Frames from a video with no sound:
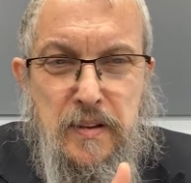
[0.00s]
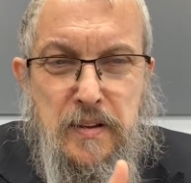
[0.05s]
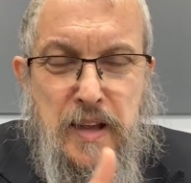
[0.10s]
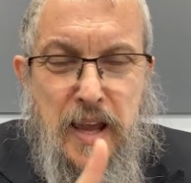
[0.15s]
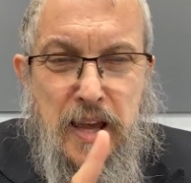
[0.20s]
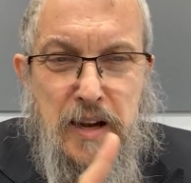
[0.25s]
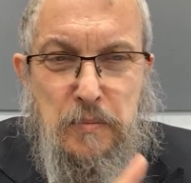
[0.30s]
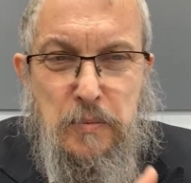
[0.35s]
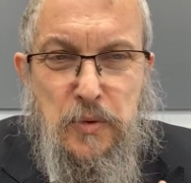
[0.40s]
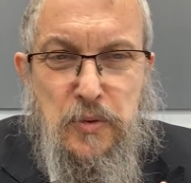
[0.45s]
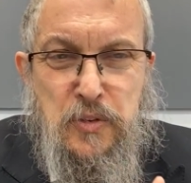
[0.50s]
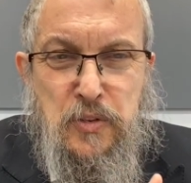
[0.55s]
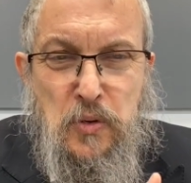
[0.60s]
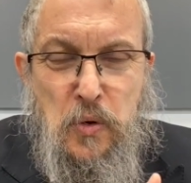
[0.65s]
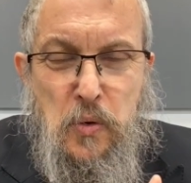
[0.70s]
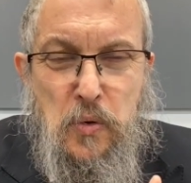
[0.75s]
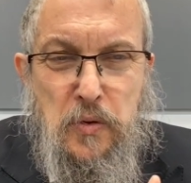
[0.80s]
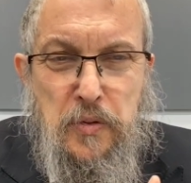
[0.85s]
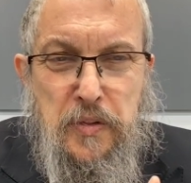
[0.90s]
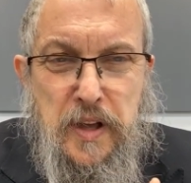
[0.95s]
the animal
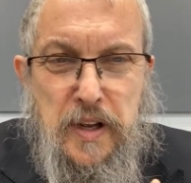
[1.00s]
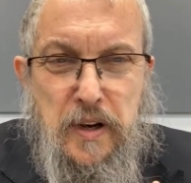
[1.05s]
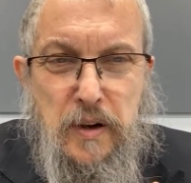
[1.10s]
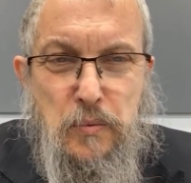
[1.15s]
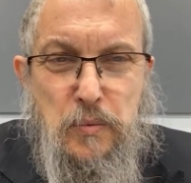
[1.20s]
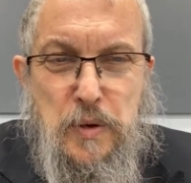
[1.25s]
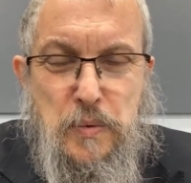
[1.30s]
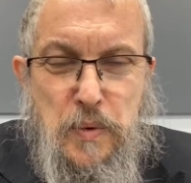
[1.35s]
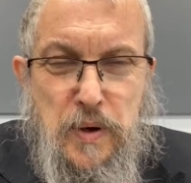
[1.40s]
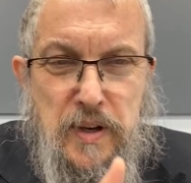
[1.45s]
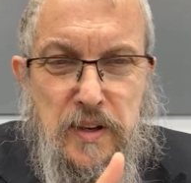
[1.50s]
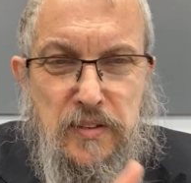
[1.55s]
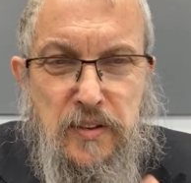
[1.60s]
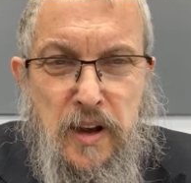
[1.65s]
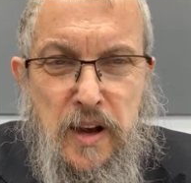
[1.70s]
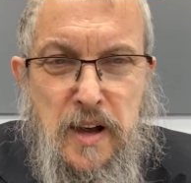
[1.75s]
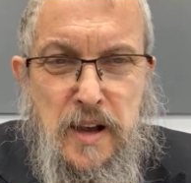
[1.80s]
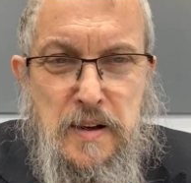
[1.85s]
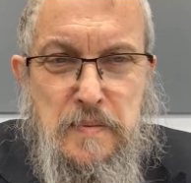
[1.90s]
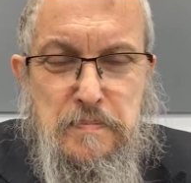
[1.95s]
soul that we wanted to
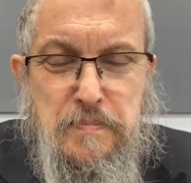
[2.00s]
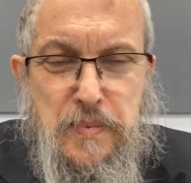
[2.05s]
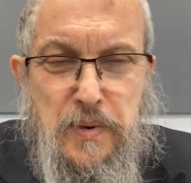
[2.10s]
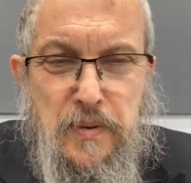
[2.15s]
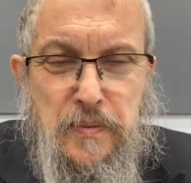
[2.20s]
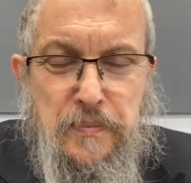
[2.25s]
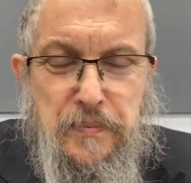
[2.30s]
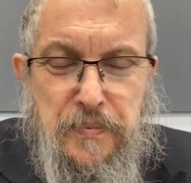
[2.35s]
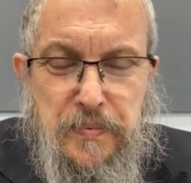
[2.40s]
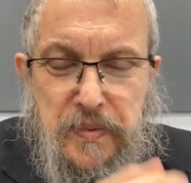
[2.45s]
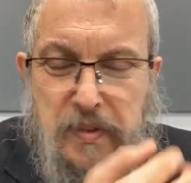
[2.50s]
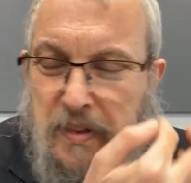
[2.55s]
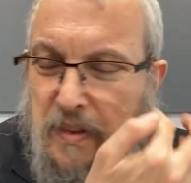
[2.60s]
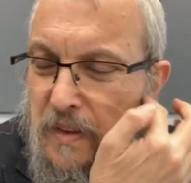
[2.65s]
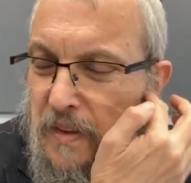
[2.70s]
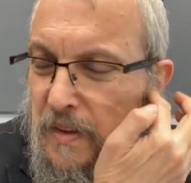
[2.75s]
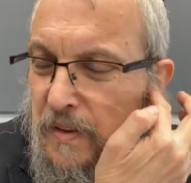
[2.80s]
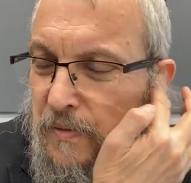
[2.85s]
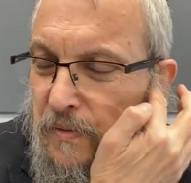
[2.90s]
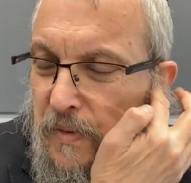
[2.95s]
humble,
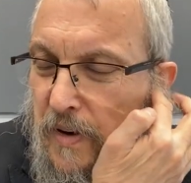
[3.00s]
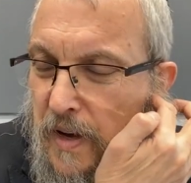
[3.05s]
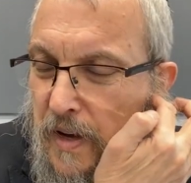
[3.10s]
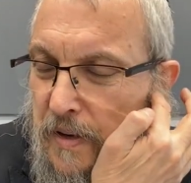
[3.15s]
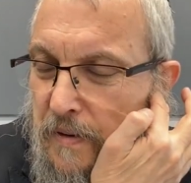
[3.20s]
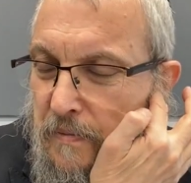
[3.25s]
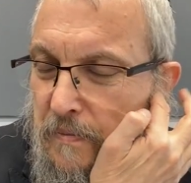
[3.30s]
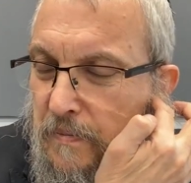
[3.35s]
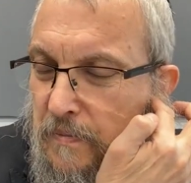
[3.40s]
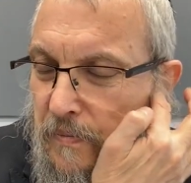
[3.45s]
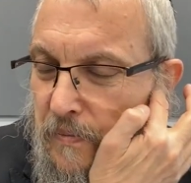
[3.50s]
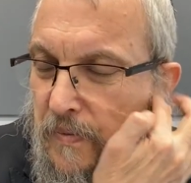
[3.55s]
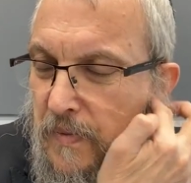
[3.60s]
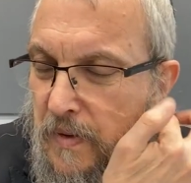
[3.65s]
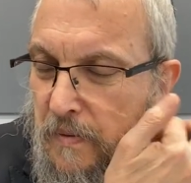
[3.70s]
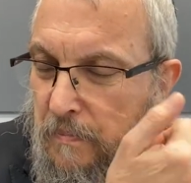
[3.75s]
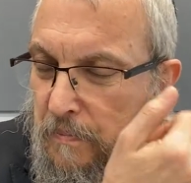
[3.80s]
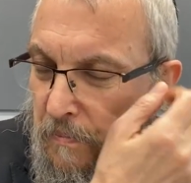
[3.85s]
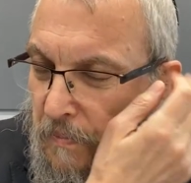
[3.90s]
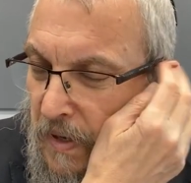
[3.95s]
right?
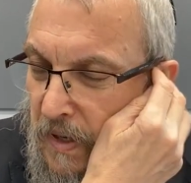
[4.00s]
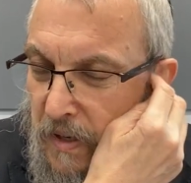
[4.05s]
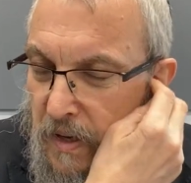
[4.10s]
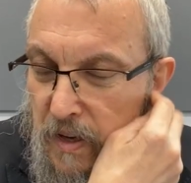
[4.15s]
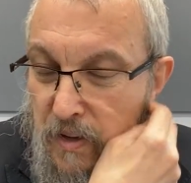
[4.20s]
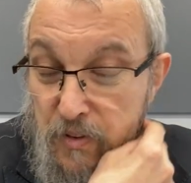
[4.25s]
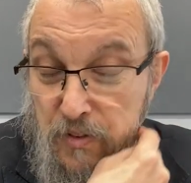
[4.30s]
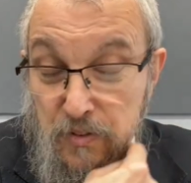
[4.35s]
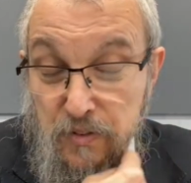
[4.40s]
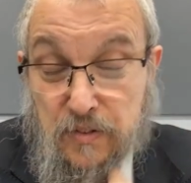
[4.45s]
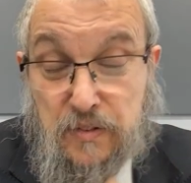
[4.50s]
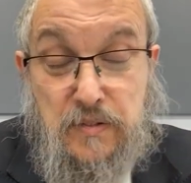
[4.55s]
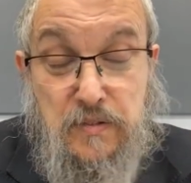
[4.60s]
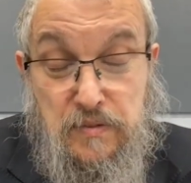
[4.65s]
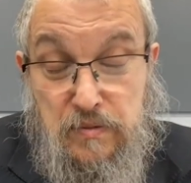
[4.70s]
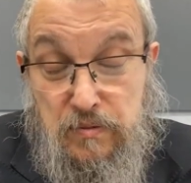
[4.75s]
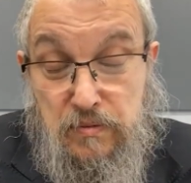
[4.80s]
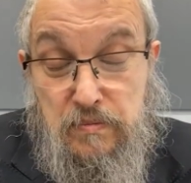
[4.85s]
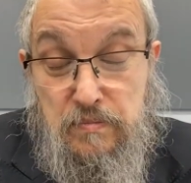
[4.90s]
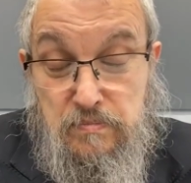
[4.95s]
Because
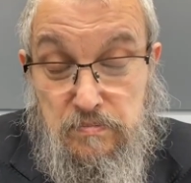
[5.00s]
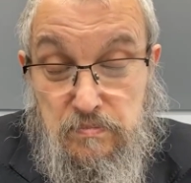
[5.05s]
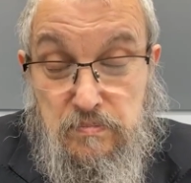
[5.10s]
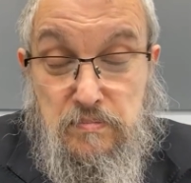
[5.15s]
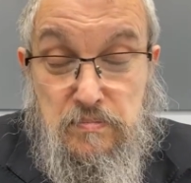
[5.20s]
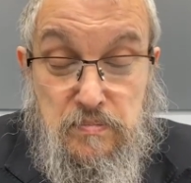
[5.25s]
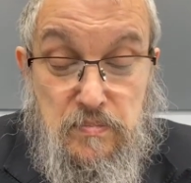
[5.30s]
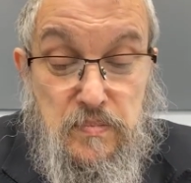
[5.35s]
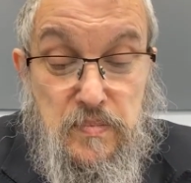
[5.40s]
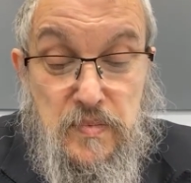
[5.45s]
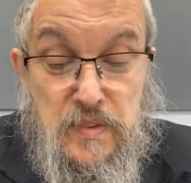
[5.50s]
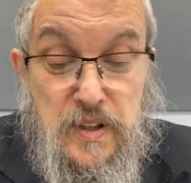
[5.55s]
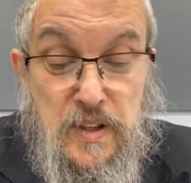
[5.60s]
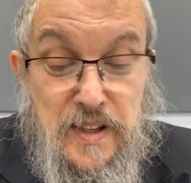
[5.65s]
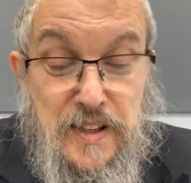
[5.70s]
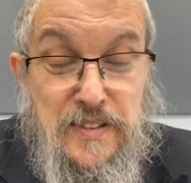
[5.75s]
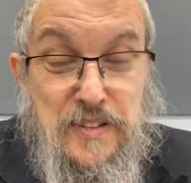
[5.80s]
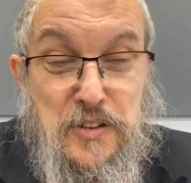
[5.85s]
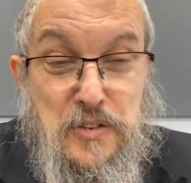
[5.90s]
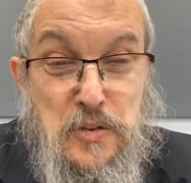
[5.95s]
you
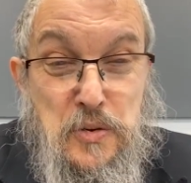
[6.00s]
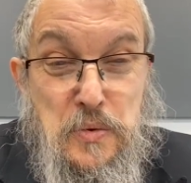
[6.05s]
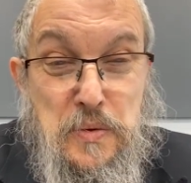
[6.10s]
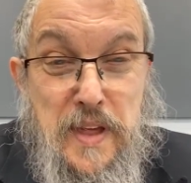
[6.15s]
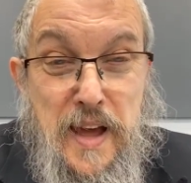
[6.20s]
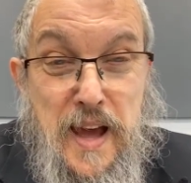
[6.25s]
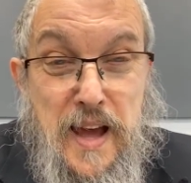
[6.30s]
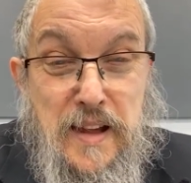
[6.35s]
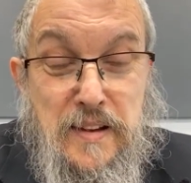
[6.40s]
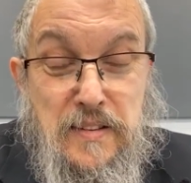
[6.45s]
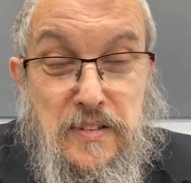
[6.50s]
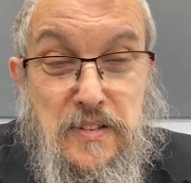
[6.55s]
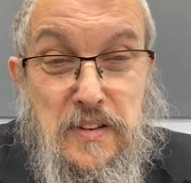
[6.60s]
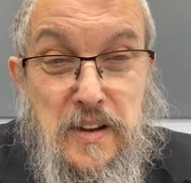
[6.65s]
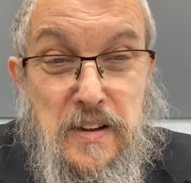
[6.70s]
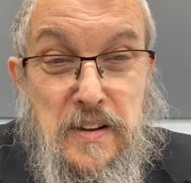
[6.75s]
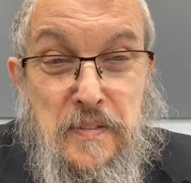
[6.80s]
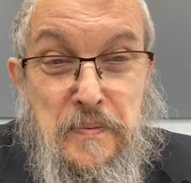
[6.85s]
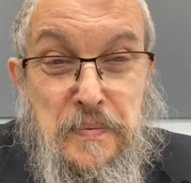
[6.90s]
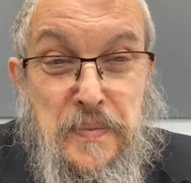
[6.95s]
need to do that,
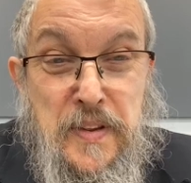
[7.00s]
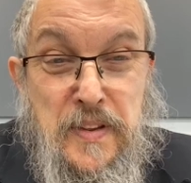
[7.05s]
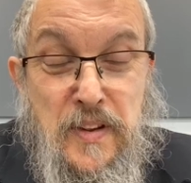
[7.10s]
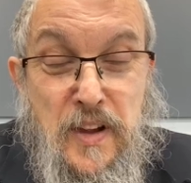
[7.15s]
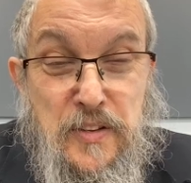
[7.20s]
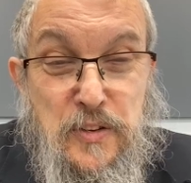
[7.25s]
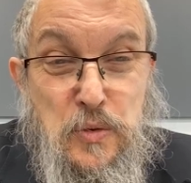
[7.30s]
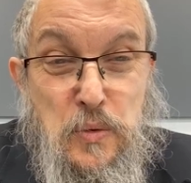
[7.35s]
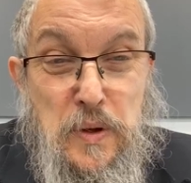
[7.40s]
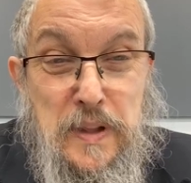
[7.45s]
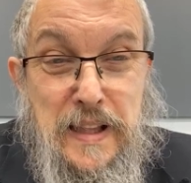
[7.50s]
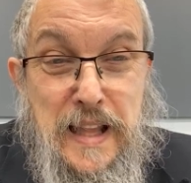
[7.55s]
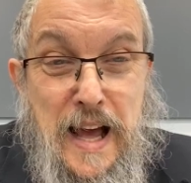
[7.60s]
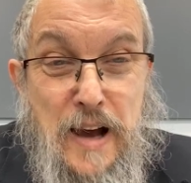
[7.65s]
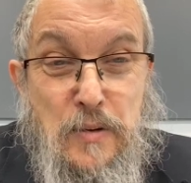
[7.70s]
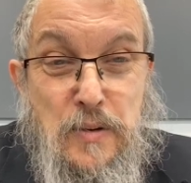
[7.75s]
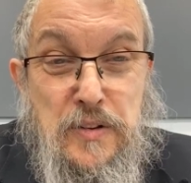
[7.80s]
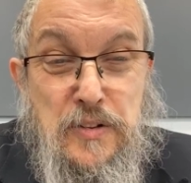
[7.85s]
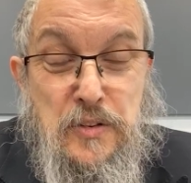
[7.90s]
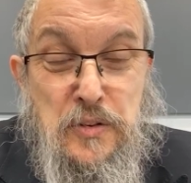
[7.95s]
uh, not to
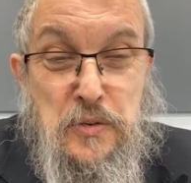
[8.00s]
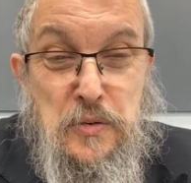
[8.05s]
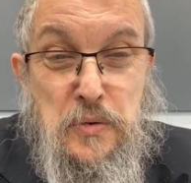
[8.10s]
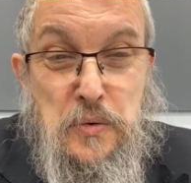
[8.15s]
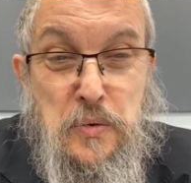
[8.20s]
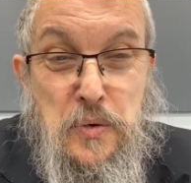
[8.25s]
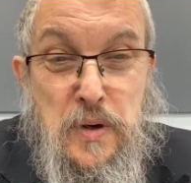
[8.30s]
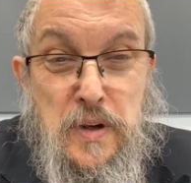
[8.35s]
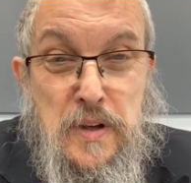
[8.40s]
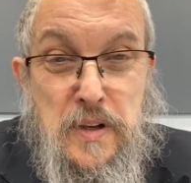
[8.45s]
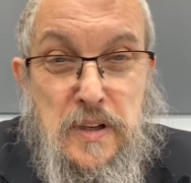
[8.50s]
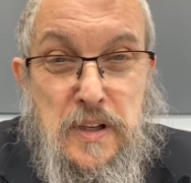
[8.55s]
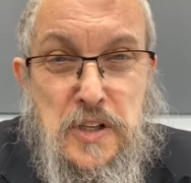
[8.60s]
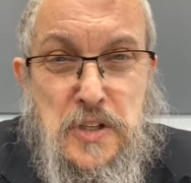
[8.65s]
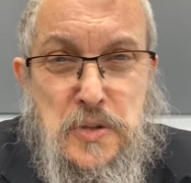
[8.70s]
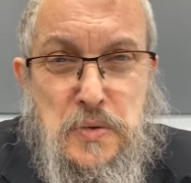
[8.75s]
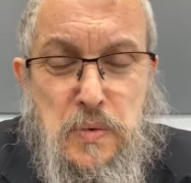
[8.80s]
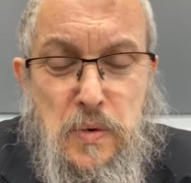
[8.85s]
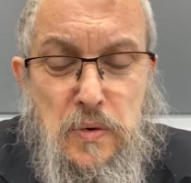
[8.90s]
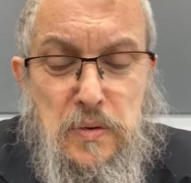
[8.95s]
allow it to
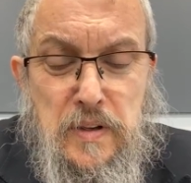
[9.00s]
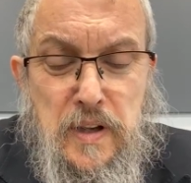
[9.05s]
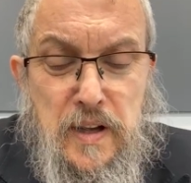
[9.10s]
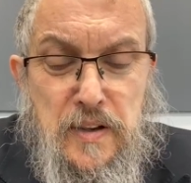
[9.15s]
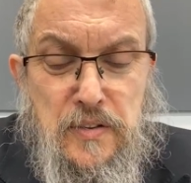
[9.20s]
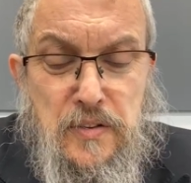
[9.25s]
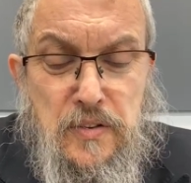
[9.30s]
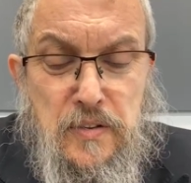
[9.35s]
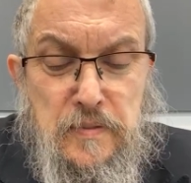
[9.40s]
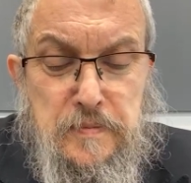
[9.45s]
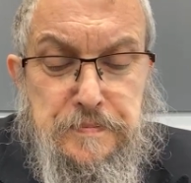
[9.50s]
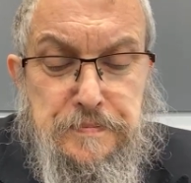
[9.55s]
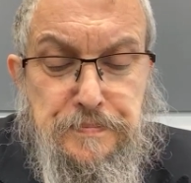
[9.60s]
control us.